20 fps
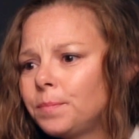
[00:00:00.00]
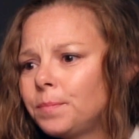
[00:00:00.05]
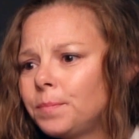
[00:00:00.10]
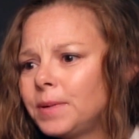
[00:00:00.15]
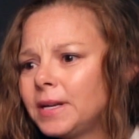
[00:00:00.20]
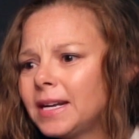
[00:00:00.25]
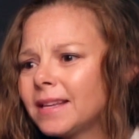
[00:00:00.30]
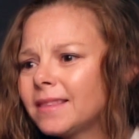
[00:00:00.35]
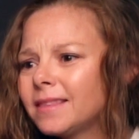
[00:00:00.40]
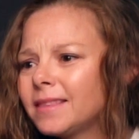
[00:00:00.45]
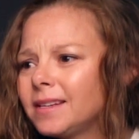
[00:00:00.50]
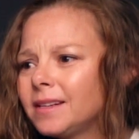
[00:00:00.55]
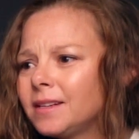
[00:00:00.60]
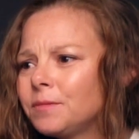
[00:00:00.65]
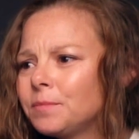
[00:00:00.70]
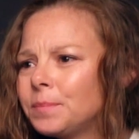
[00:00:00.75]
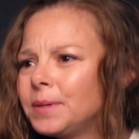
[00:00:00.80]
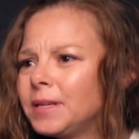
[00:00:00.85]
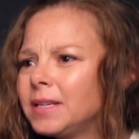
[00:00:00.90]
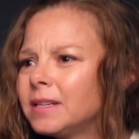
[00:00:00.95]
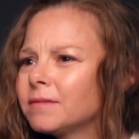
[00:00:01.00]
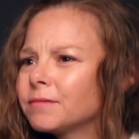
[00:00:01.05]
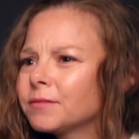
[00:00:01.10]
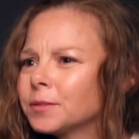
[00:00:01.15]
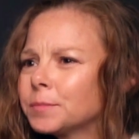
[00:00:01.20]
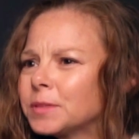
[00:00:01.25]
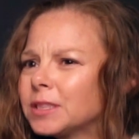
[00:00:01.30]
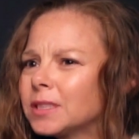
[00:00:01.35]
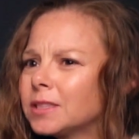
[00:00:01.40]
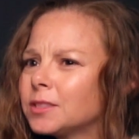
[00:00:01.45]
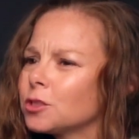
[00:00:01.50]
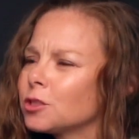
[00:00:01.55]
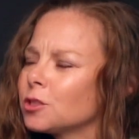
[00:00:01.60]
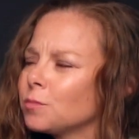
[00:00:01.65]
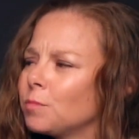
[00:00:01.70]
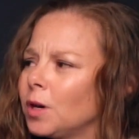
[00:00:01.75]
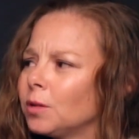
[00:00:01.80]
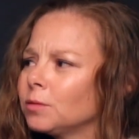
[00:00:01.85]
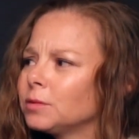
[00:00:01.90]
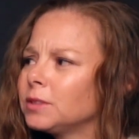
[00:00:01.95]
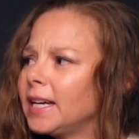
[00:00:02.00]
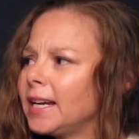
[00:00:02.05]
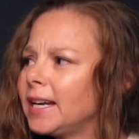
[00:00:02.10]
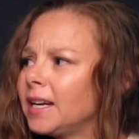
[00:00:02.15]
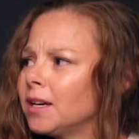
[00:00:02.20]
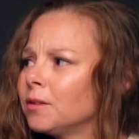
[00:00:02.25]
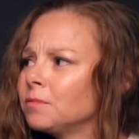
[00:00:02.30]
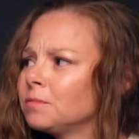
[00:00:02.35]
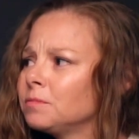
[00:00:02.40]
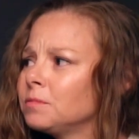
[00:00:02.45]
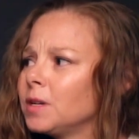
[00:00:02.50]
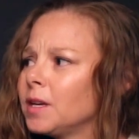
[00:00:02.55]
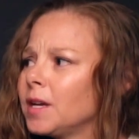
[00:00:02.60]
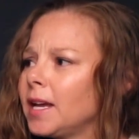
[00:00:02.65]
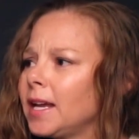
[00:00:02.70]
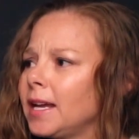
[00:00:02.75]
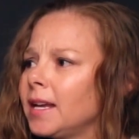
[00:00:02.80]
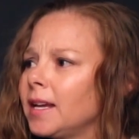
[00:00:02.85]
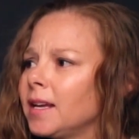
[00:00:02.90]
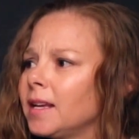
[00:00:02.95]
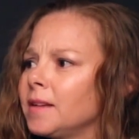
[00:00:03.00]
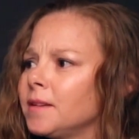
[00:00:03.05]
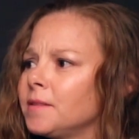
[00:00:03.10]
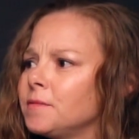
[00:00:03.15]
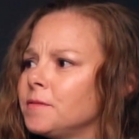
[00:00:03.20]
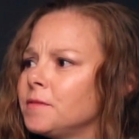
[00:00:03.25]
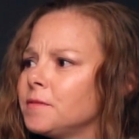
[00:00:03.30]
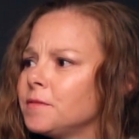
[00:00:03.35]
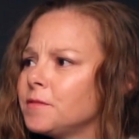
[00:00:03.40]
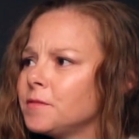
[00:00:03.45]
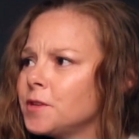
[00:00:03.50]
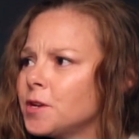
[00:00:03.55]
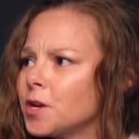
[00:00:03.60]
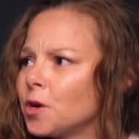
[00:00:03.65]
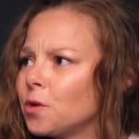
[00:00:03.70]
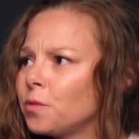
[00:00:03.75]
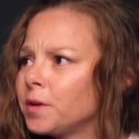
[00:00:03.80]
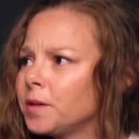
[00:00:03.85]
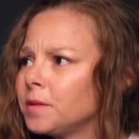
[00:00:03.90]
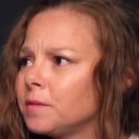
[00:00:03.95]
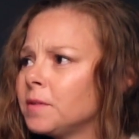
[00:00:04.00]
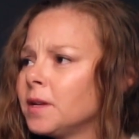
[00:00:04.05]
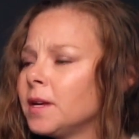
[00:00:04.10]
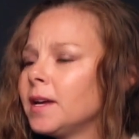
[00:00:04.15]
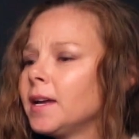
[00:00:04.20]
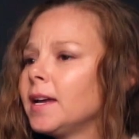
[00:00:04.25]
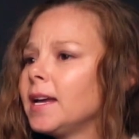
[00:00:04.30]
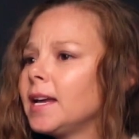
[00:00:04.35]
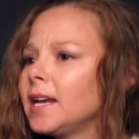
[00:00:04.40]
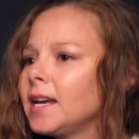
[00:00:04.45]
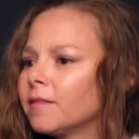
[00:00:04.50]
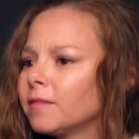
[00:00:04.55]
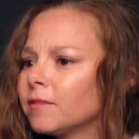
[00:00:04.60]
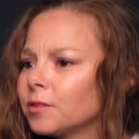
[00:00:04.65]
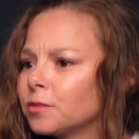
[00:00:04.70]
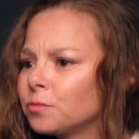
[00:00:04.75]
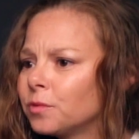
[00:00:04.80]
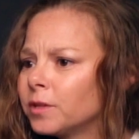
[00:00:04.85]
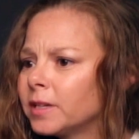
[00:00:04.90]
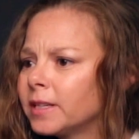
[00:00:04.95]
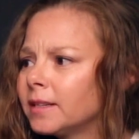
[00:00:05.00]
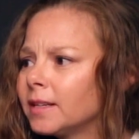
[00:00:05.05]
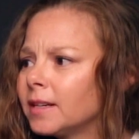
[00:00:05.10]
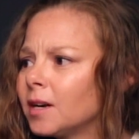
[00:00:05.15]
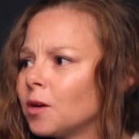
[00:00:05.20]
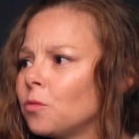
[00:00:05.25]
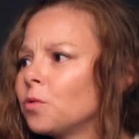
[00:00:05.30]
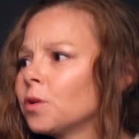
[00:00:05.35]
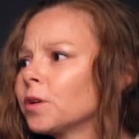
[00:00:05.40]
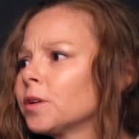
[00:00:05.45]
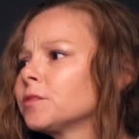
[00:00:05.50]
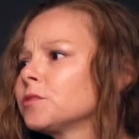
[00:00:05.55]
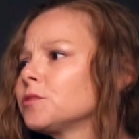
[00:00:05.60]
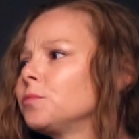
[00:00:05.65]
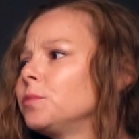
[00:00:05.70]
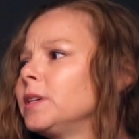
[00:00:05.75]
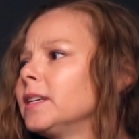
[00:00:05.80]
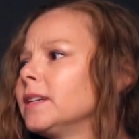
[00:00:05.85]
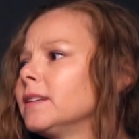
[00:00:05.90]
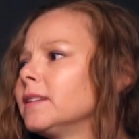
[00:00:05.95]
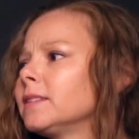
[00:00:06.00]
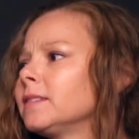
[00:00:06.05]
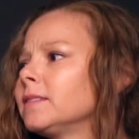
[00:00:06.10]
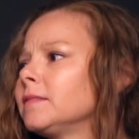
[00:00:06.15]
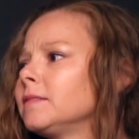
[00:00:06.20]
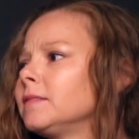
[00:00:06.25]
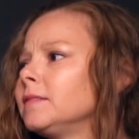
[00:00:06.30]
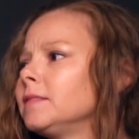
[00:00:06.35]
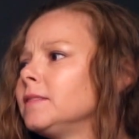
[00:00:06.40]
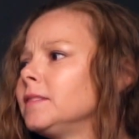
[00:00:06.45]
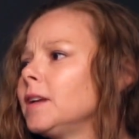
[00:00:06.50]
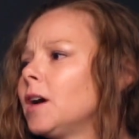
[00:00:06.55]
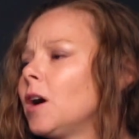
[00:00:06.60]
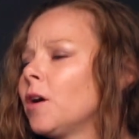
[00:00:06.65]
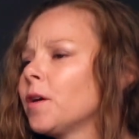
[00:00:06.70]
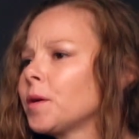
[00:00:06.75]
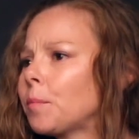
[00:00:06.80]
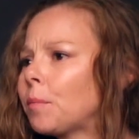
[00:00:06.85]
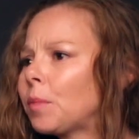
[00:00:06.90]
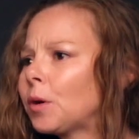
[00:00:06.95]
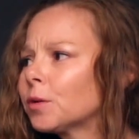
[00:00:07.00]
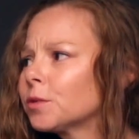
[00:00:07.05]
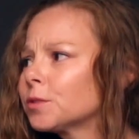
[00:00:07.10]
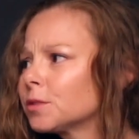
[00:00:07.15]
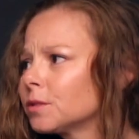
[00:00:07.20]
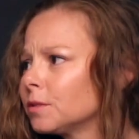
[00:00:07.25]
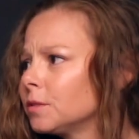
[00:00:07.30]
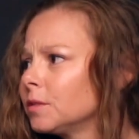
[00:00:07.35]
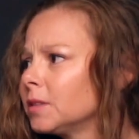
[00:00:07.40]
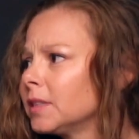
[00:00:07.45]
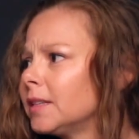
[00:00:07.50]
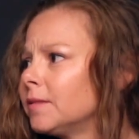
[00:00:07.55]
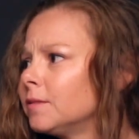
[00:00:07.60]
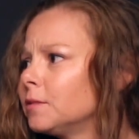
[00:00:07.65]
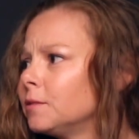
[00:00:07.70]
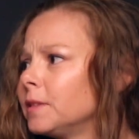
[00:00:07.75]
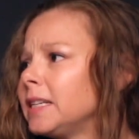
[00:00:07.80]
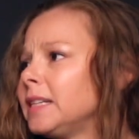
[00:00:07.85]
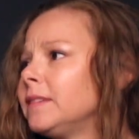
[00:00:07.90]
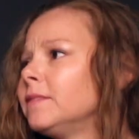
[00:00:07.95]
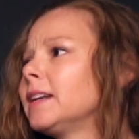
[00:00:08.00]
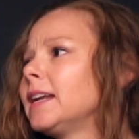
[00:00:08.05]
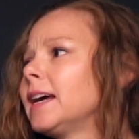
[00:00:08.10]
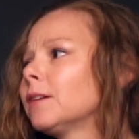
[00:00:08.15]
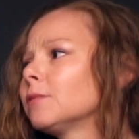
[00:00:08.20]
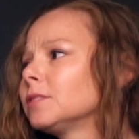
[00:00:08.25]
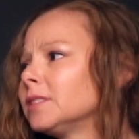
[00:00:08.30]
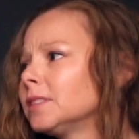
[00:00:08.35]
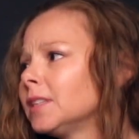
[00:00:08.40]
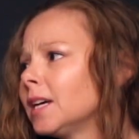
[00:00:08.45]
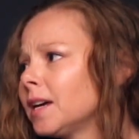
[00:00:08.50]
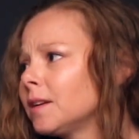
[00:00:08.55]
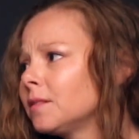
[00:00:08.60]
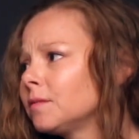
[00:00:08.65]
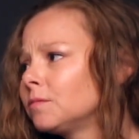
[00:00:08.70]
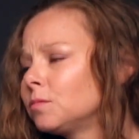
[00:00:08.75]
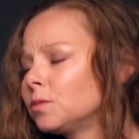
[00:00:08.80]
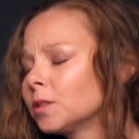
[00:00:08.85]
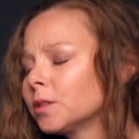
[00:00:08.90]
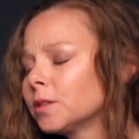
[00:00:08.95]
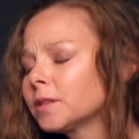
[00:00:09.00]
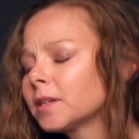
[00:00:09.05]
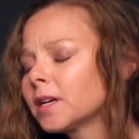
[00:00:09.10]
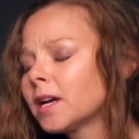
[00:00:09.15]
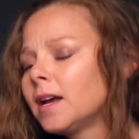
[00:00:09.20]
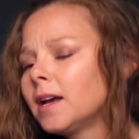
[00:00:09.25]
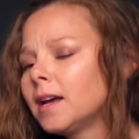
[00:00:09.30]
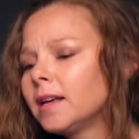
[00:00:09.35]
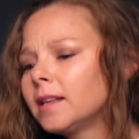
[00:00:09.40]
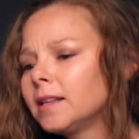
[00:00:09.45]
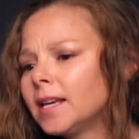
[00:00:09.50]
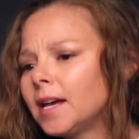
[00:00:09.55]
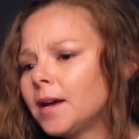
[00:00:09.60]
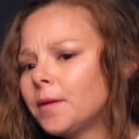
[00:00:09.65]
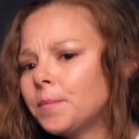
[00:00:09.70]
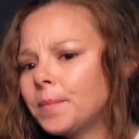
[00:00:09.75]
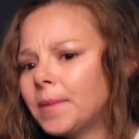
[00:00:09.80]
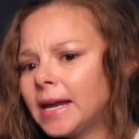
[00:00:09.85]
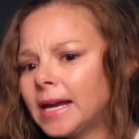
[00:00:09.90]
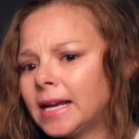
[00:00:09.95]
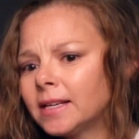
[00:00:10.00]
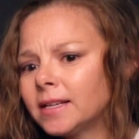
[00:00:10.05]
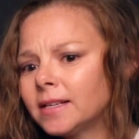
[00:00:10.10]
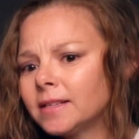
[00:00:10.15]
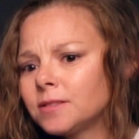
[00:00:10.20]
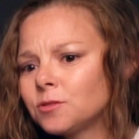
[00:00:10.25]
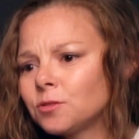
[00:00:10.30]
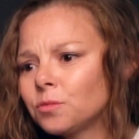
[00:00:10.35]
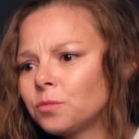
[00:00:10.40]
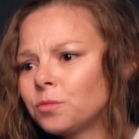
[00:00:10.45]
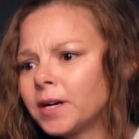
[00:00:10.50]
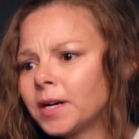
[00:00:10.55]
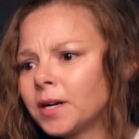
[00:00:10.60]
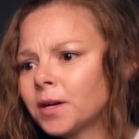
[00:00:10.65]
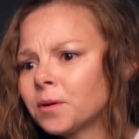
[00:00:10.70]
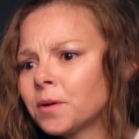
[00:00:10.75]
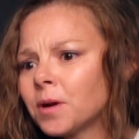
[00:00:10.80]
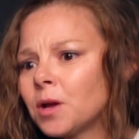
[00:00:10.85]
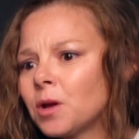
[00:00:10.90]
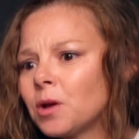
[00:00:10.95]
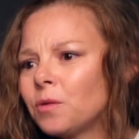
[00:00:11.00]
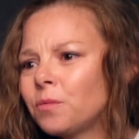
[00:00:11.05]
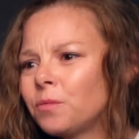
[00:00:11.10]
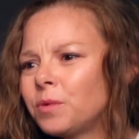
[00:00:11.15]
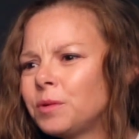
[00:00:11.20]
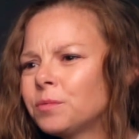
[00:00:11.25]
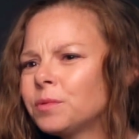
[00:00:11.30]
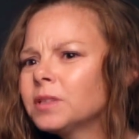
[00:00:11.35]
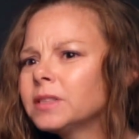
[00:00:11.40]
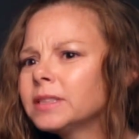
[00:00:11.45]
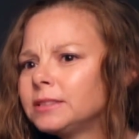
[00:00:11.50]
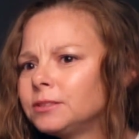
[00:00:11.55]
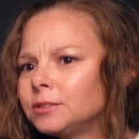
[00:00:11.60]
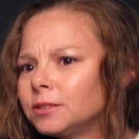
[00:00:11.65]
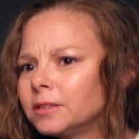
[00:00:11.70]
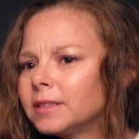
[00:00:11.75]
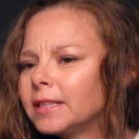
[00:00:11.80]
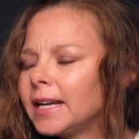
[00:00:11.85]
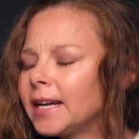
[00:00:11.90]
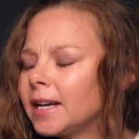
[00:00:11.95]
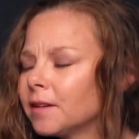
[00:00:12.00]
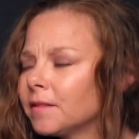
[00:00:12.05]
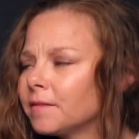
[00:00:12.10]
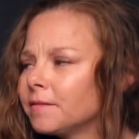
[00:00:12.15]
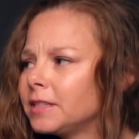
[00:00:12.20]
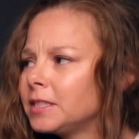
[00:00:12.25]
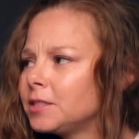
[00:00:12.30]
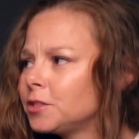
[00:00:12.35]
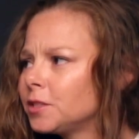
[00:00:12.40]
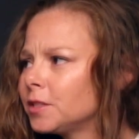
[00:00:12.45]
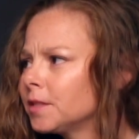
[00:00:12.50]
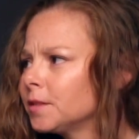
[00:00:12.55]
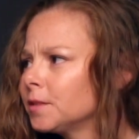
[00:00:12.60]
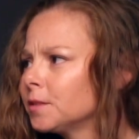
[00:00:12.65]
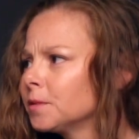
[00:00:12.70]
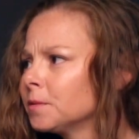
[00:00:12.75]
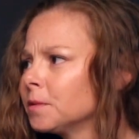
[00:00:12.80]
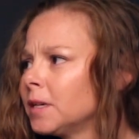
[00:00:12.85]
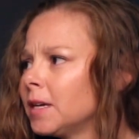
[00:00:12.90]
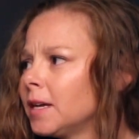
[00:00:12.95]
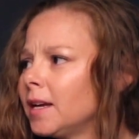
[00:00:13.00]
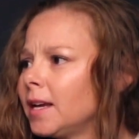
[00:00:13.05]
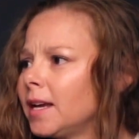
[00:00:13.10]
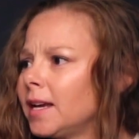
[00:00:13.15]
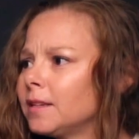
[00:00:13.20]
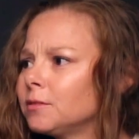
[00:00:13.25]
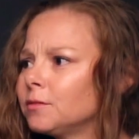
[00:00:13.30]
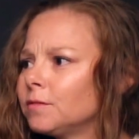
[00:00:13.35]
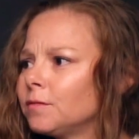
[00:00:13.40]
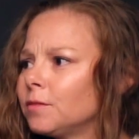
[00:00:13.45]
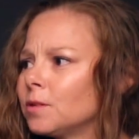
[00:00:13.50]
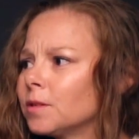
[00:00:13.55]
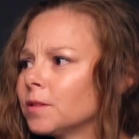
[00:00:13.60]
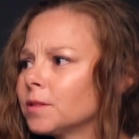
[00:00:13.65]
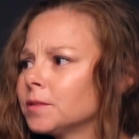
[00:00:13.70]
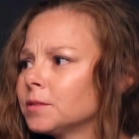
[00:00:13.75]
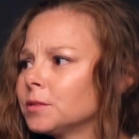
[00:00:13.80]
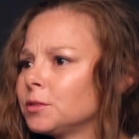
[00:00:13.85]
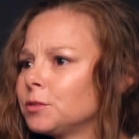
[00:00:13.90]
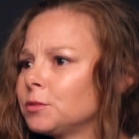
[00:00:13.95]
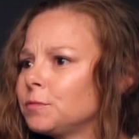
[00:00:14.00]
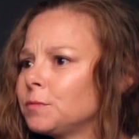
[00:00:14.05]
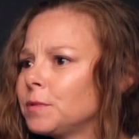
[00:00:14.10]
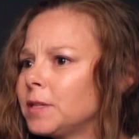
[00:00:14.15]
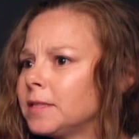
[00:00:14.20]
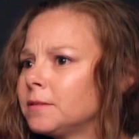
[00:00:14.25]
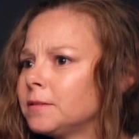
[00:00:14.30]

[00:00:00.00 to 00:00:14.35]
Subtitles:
But I think being from such a small town and knowing everyone that I worked with on a personal level, even outside of work, that made it to where we really took care of each other as far as